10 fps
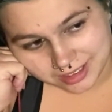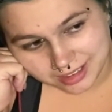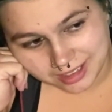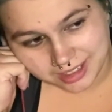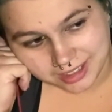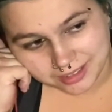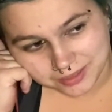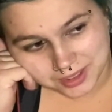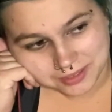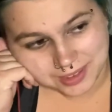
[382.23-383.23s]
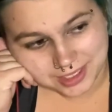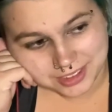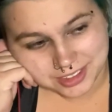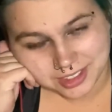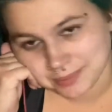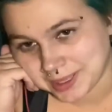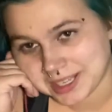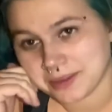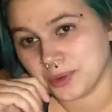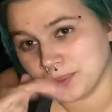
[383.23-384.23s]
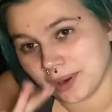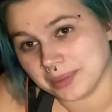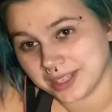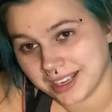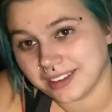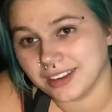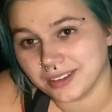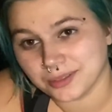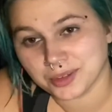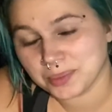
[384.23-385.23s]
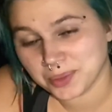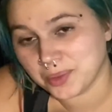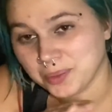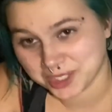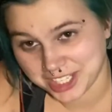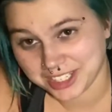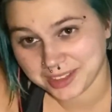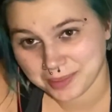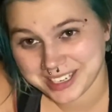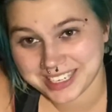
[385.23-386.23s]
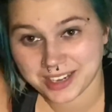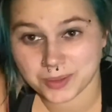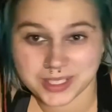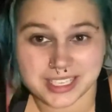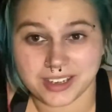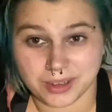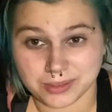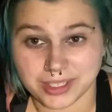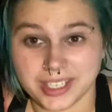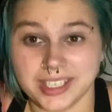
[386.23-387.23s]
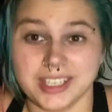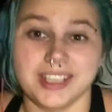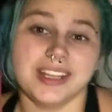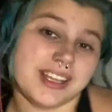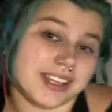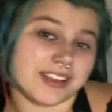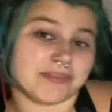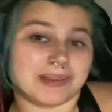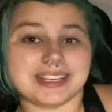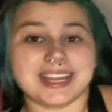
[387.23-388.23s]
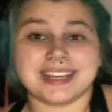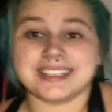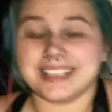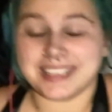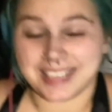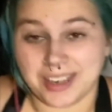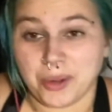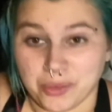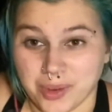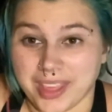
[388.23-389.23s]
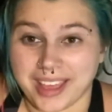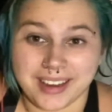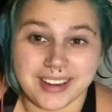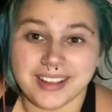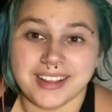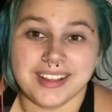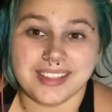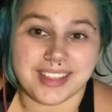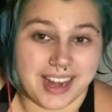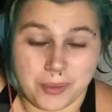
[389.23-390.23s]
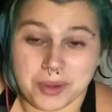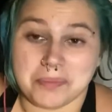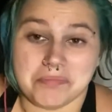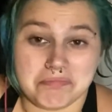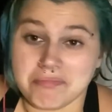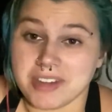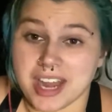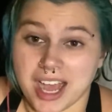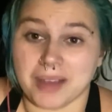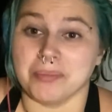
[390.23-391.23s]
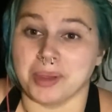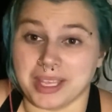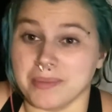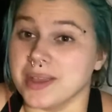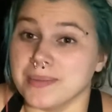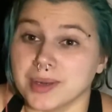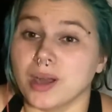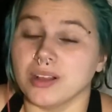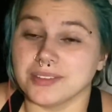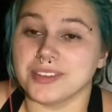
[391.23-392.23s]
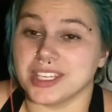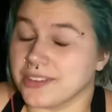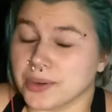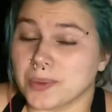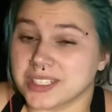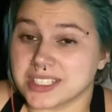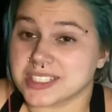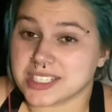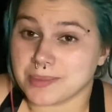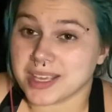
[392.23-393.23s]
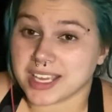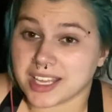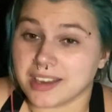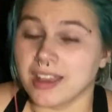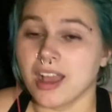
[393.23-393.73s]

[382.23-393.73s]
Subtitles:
he would eventually, my dad would probably not get over it, but we'll pretend that my dad would get over it. If my dad did get over that, then I would not blame him at all if he never wanted to see me again.